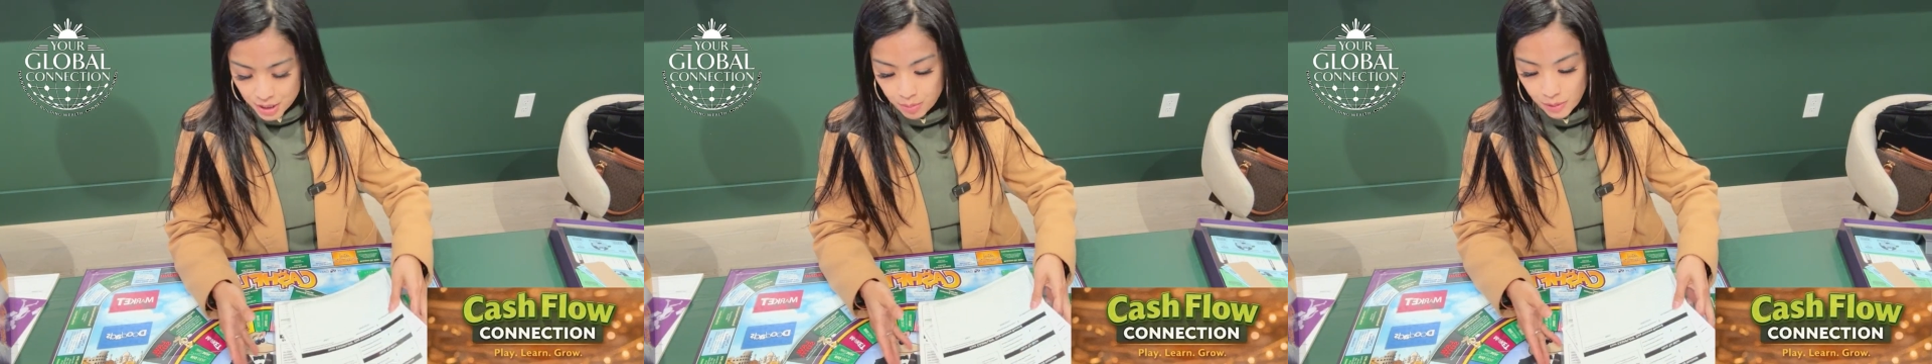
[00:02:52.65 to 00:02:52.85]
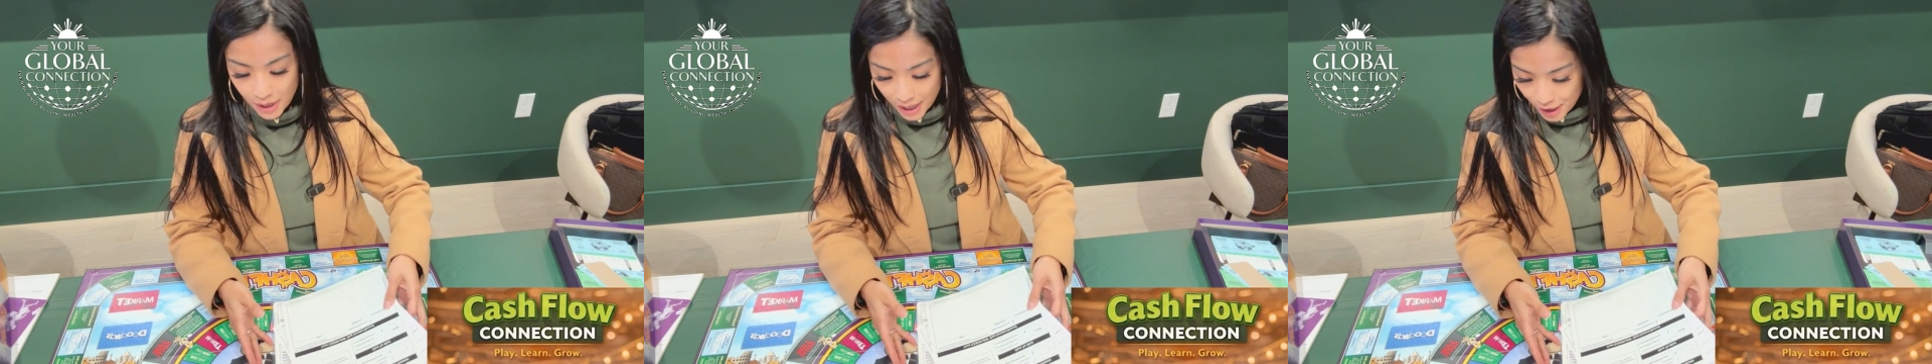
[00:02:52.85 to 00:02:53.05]

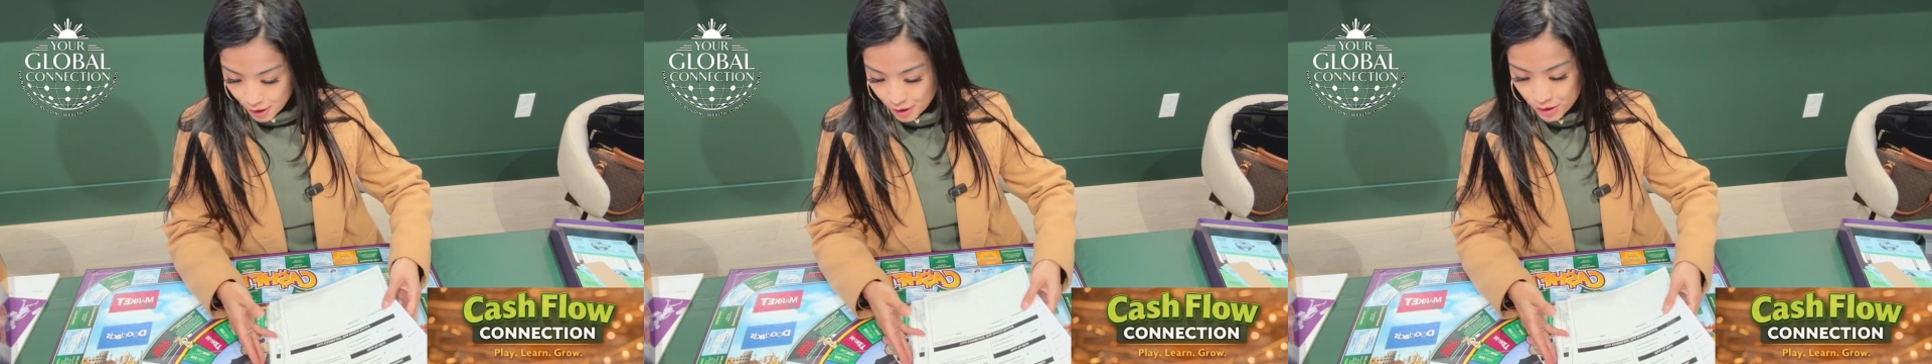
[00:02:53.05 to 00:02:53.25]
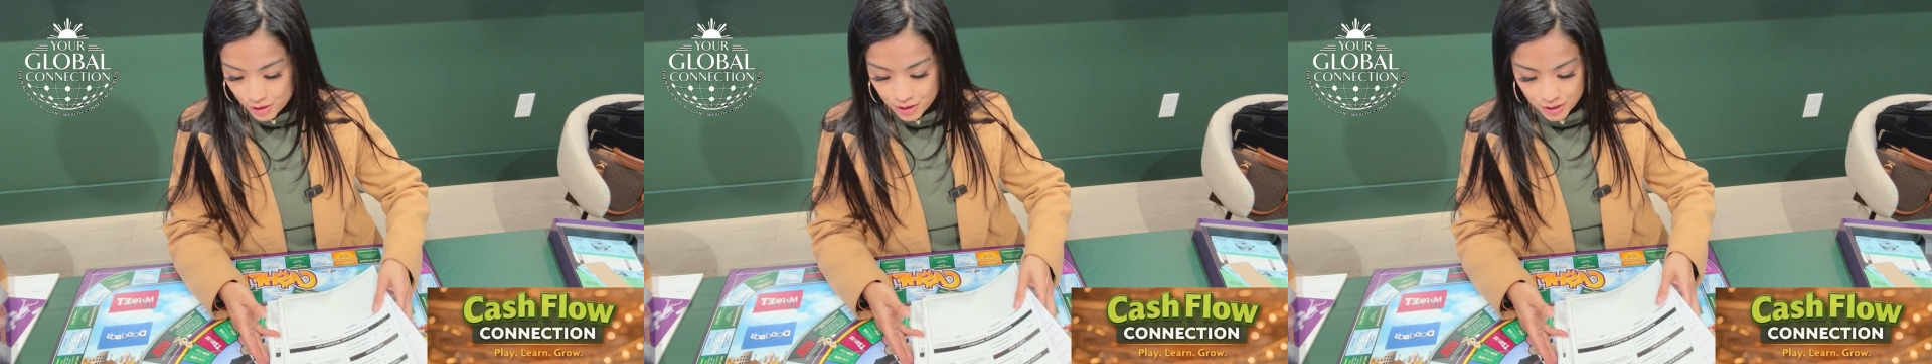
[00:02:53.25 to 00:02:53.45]

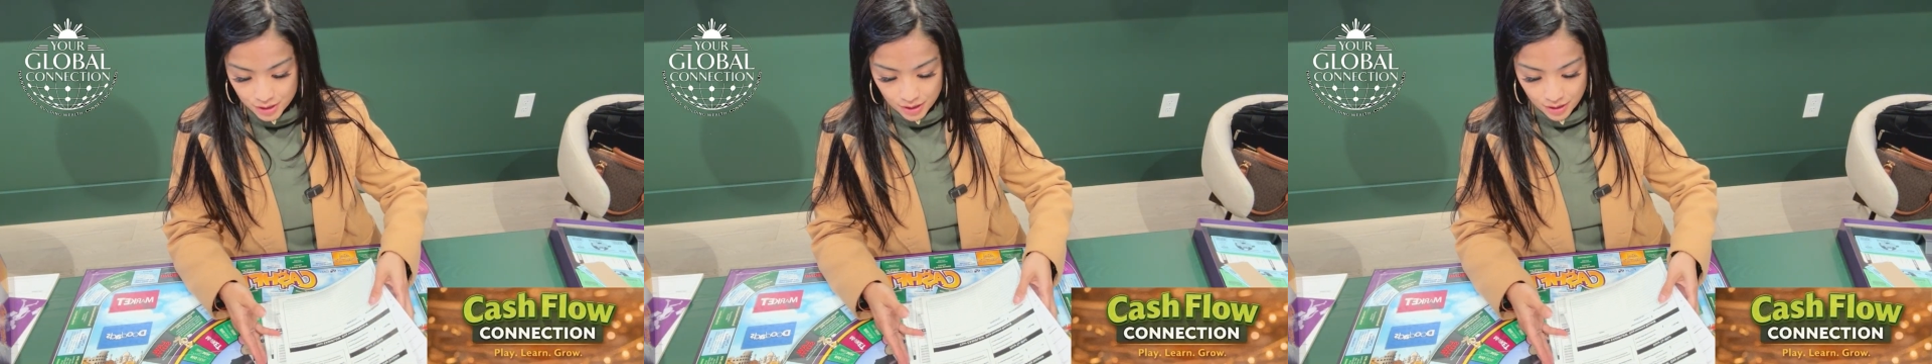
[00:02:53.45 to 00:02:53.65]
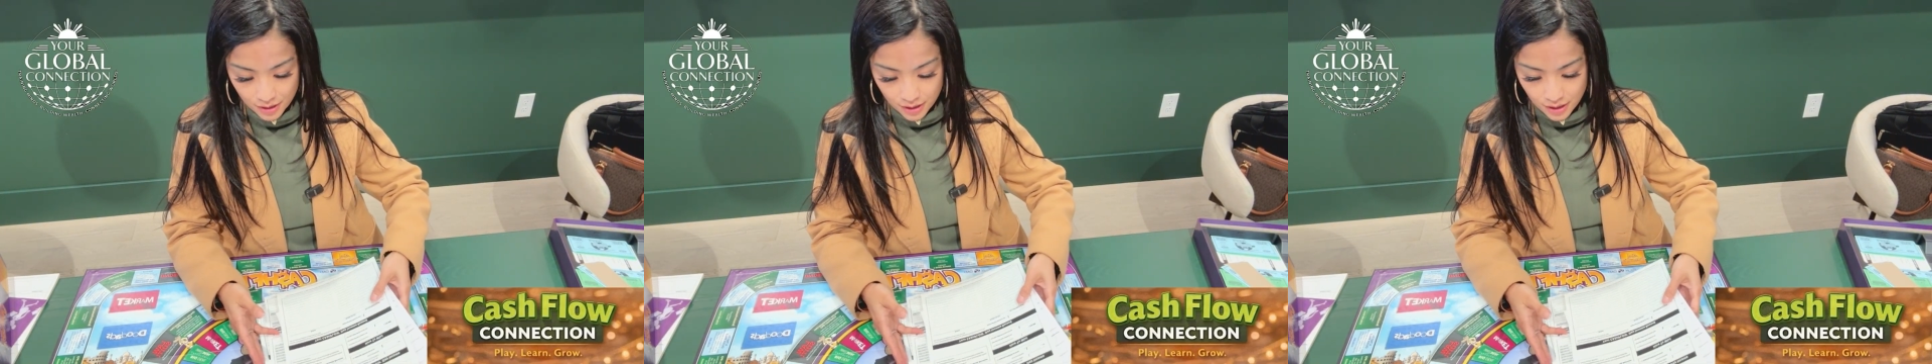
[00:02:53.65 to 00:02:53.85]
players,
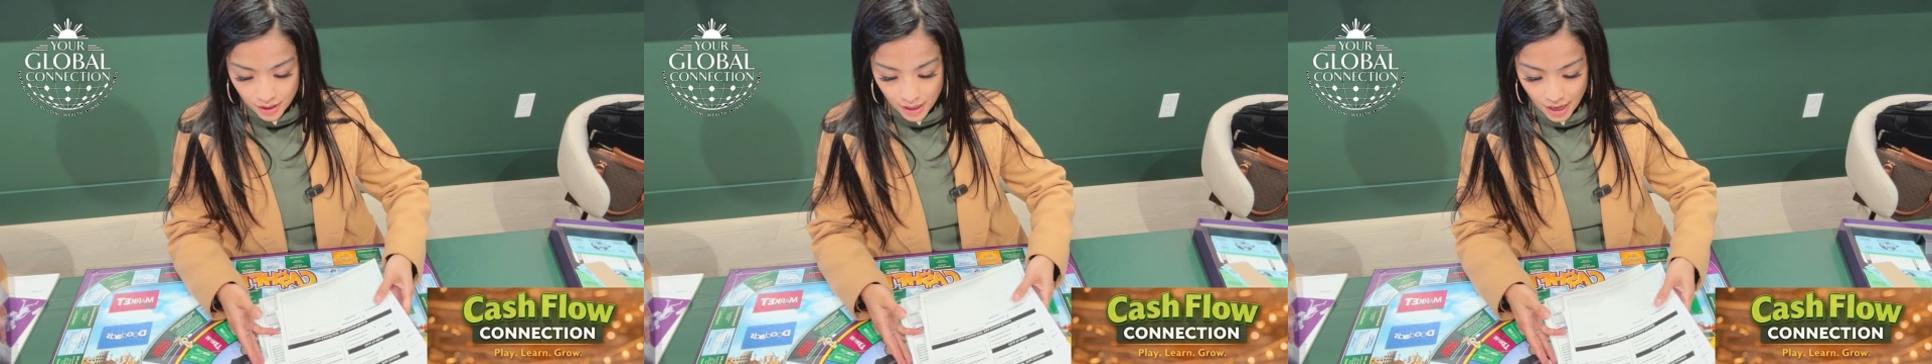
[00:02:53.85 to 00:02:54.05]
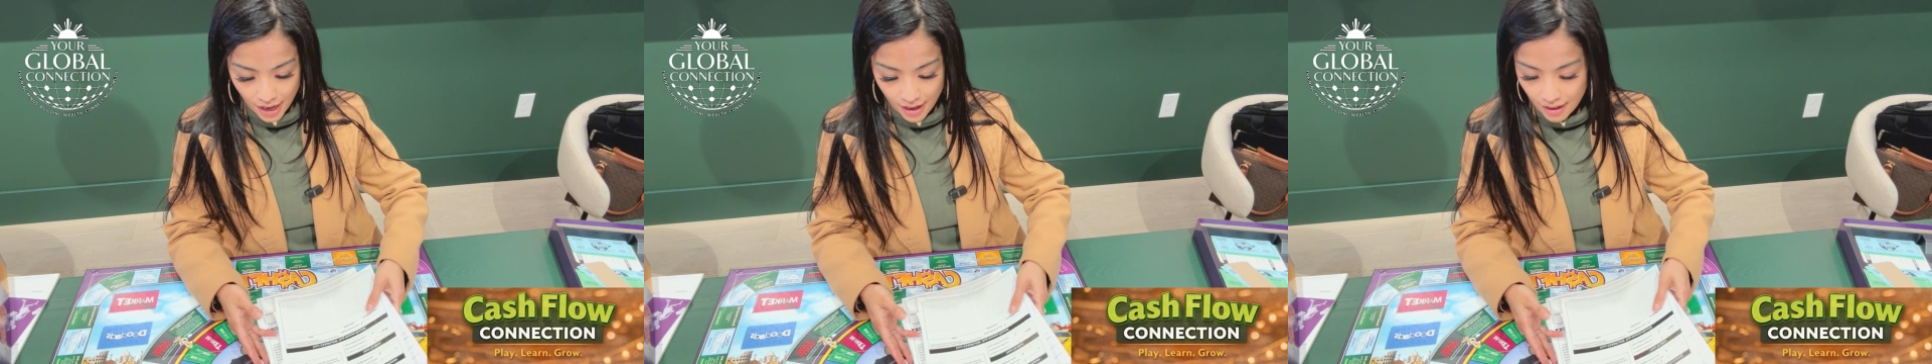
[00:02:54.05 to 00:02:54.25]

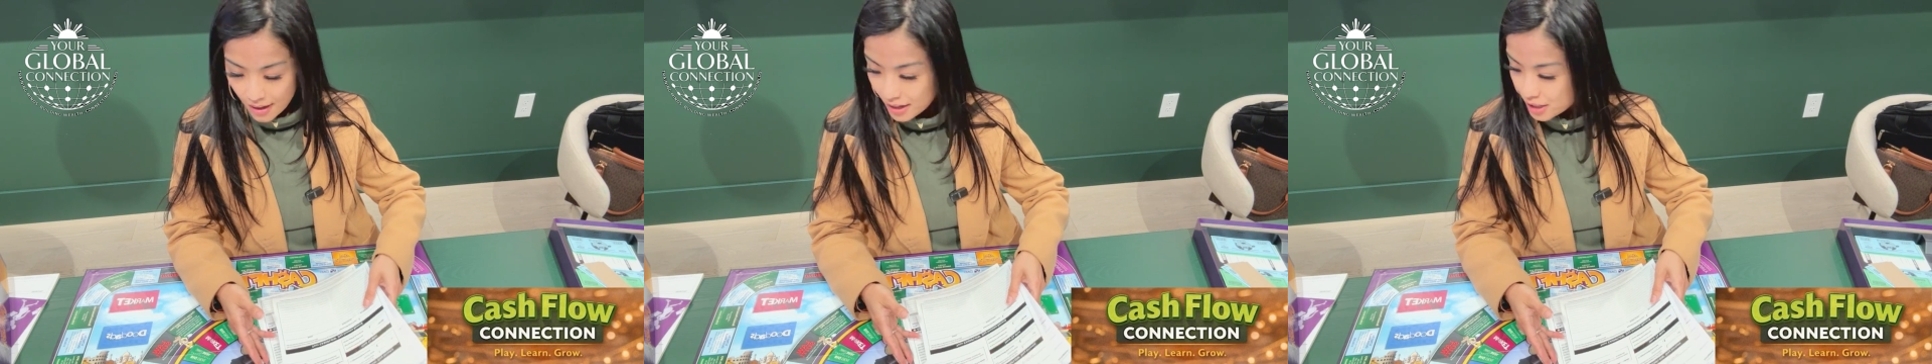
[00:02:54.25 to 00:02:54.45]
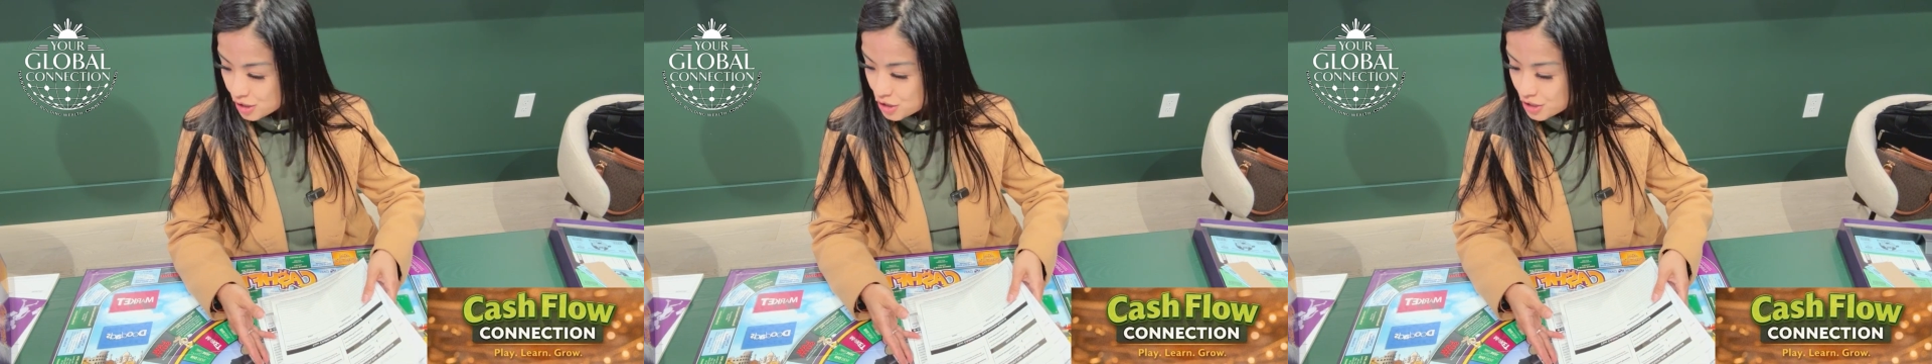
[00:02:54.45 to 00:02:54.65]

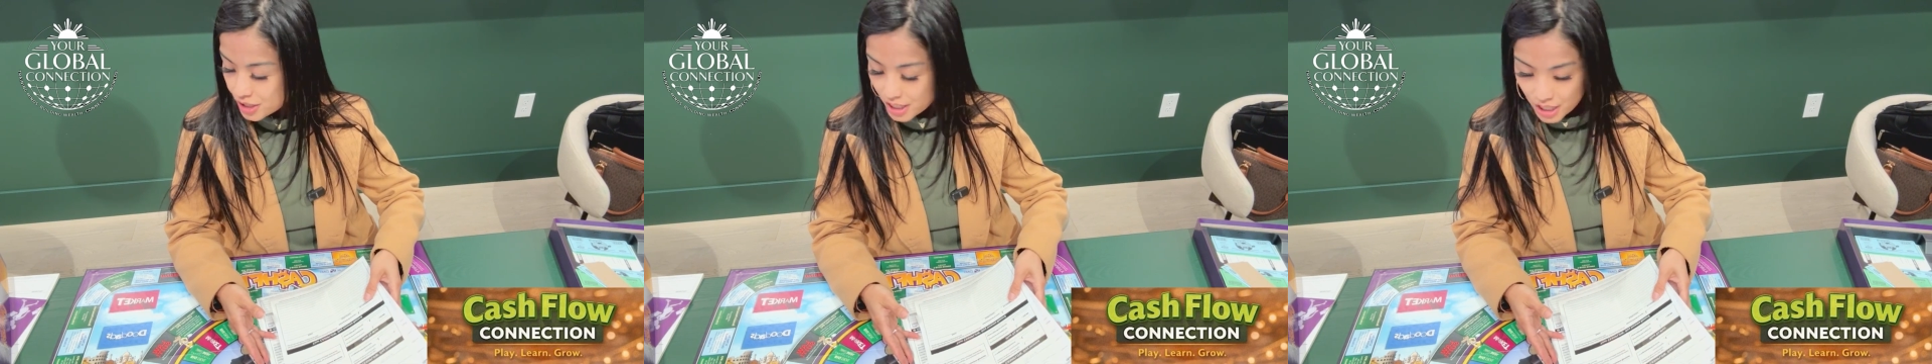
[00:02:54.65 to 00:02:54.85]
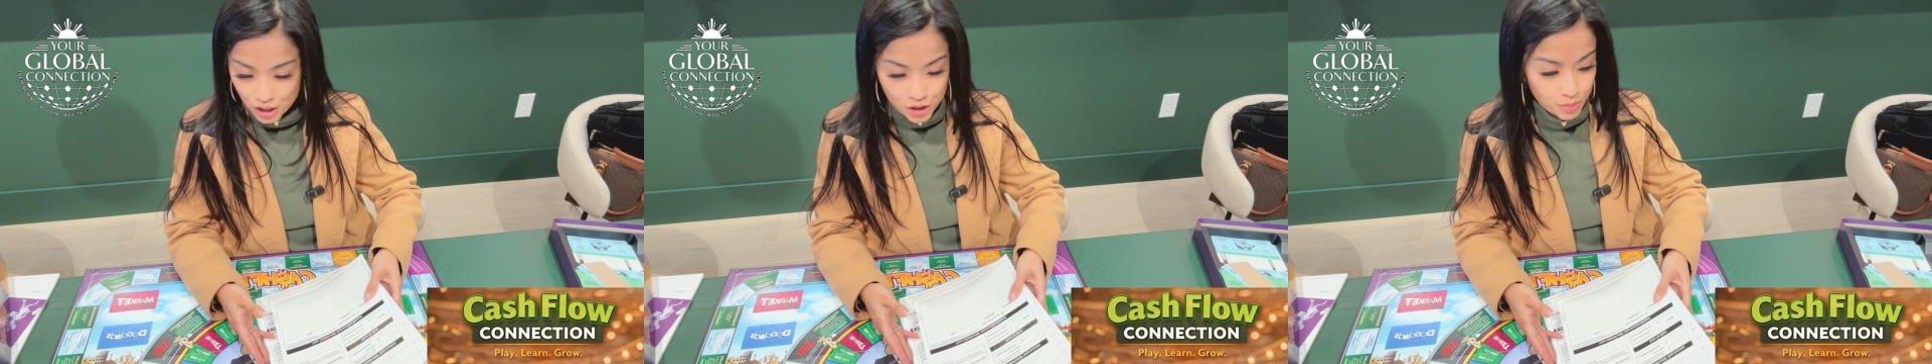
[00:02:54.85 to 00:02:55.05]
and
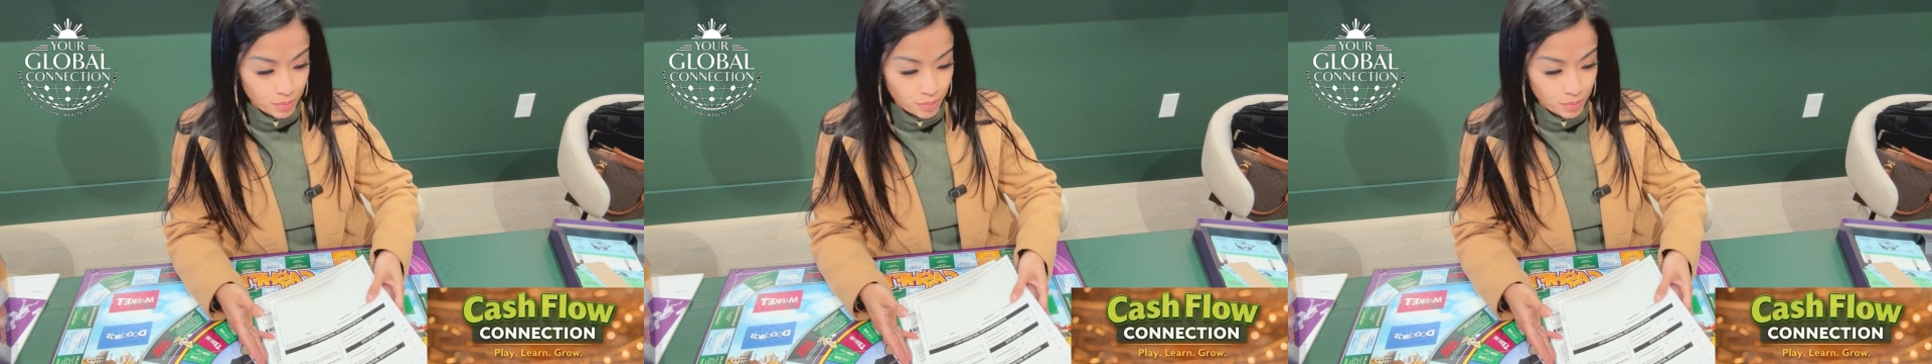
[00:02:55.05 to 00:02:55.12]
each